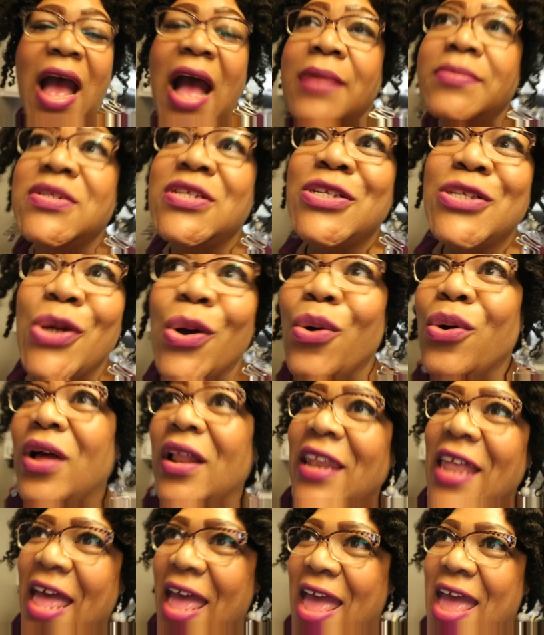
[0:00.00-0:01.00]
I'm so
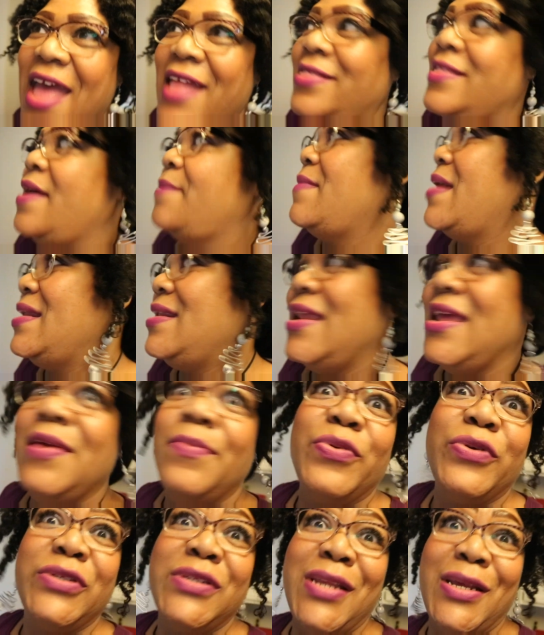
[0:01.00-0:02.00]
glad that my
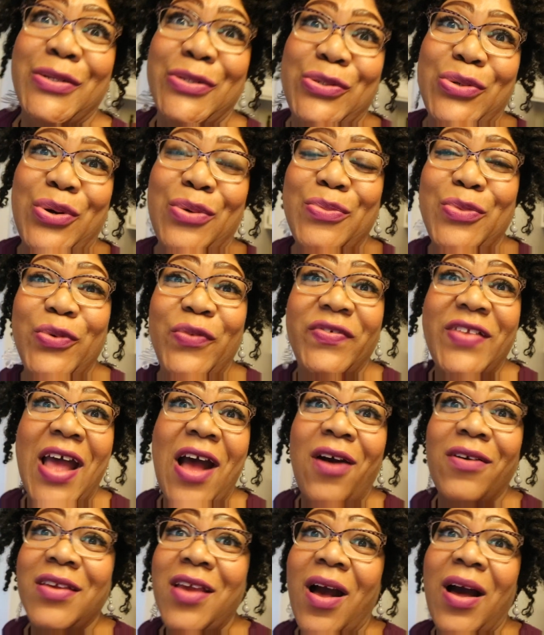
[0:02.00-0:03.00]
neighbors next door moved
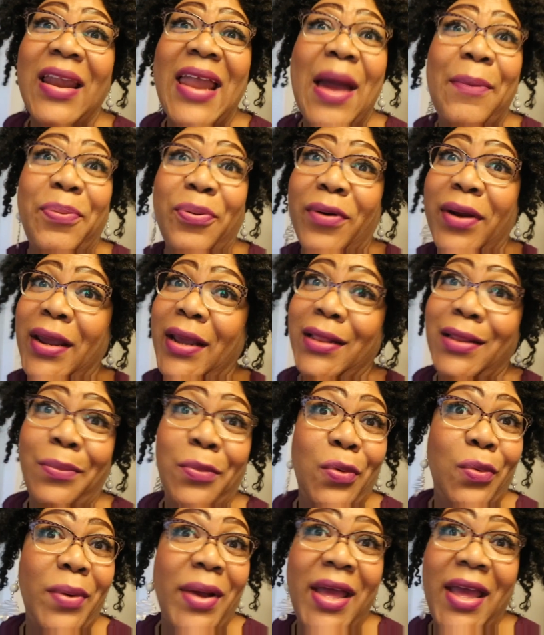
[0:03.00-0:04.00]
out, y'all. I prayed
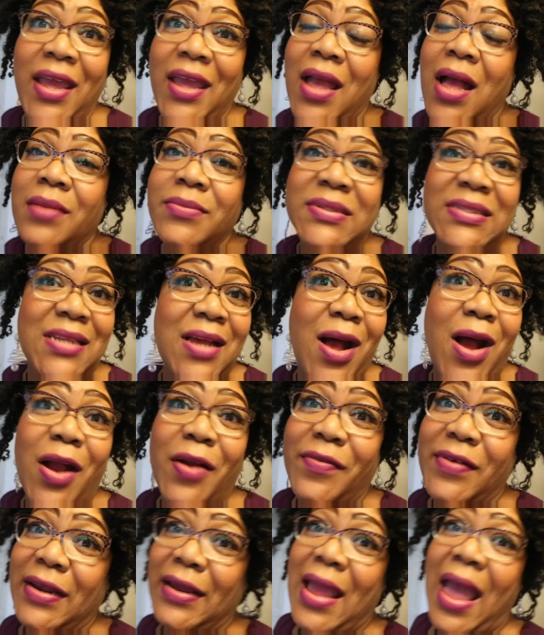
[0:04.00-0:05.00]
them away. I'm
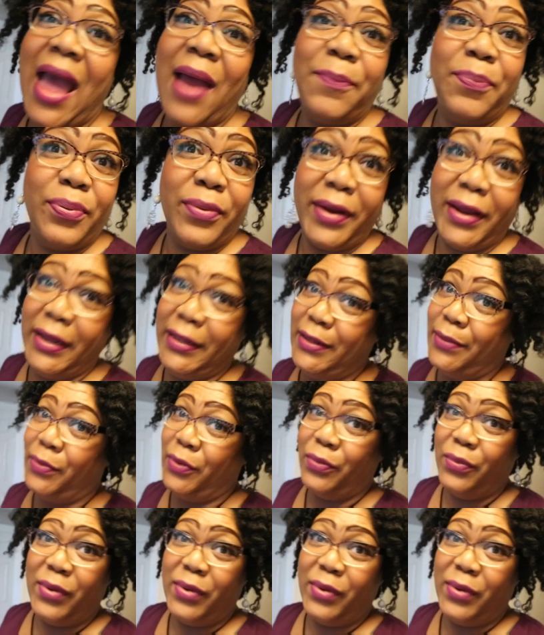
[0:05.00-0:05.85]
sorry. I prayed them